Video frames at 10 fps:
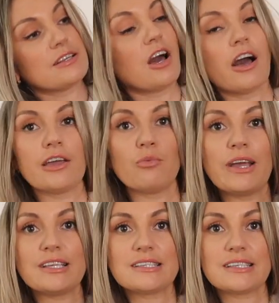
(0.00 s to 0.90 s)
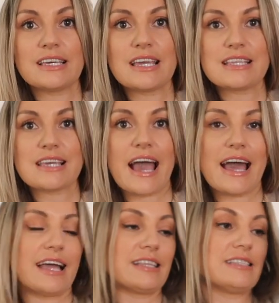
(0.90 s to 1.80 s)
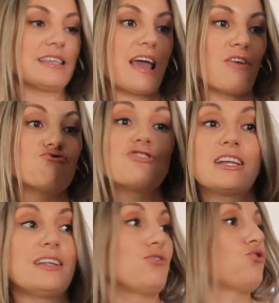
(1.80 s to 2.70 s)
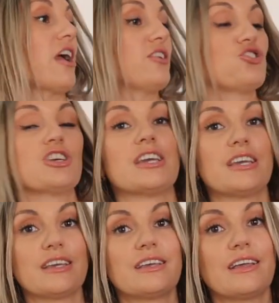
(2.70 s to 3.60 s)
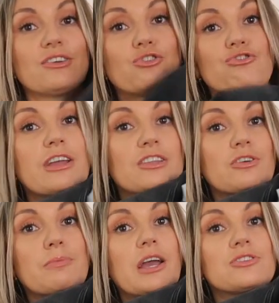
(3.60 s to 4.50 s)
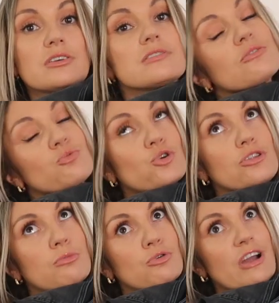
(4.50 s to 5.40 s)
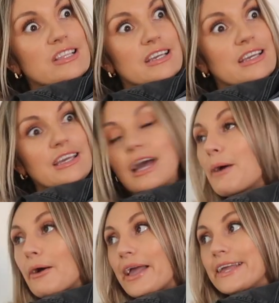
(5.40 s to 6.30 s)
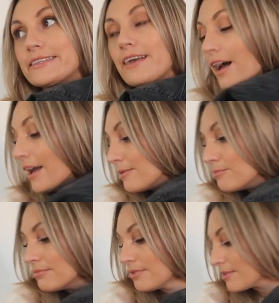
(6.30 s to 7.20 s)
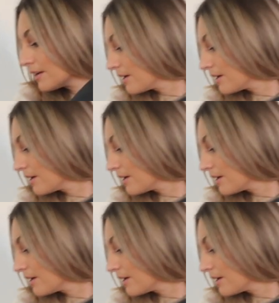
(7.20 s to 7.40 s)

and high-waisted, and they're really stretchy. Great purchase. One more ready about 8 times.